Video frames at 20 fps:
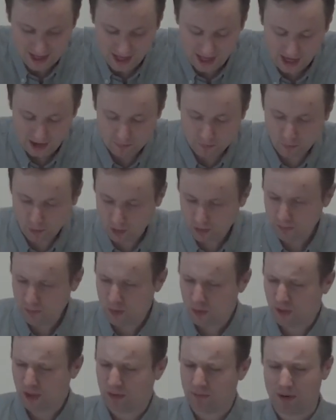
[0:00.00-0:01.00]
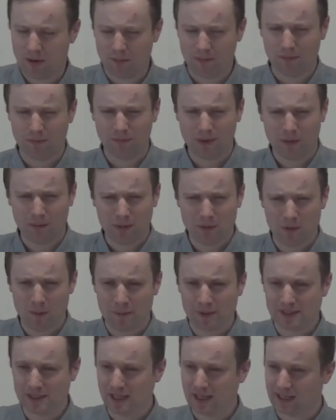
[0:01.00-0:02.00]
Uh, and one morning, when, when we
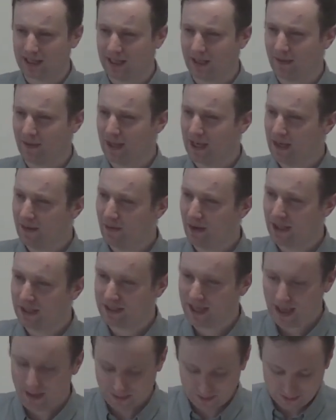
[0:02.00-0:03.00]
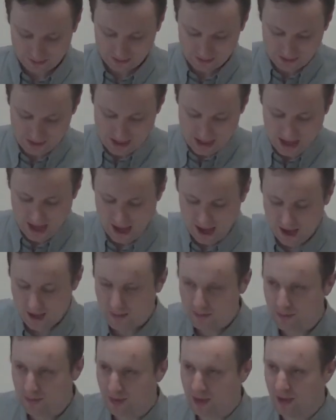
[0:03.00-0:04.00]
were particularly at the end of our tether,
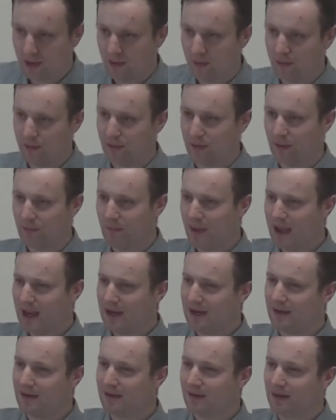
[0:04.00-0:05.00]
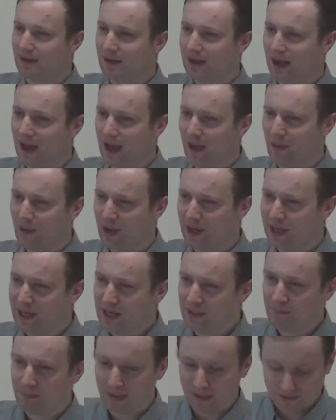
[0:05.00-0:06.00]
uh, the, the main, uh, the
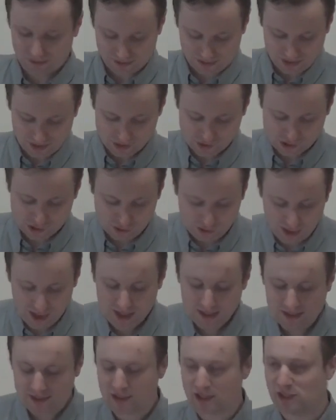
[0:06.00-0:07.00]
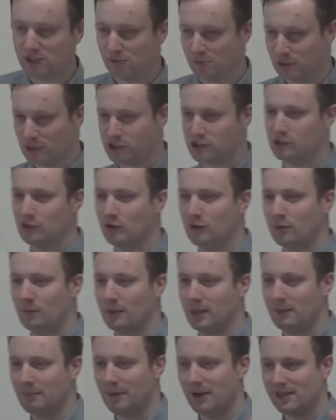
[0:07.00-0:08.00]
lead builder, tried to
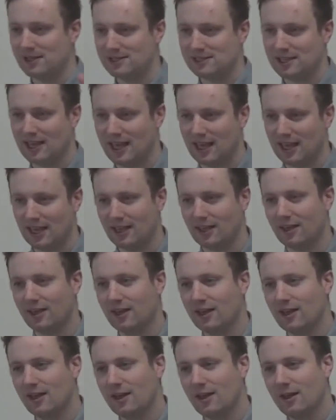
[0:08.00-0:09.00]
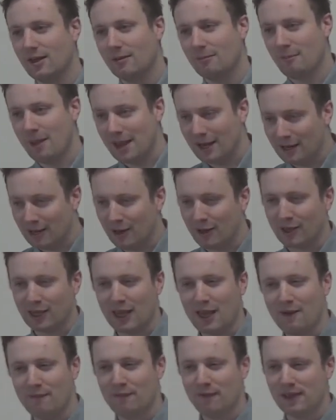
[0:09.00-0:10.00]
assure me by saying, Mate,
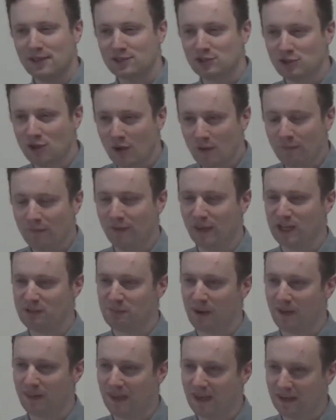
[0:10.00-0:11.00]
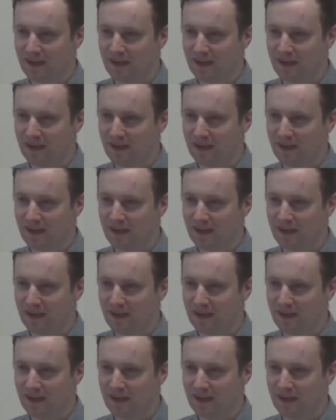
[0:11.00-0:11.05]
look, if it's not finished by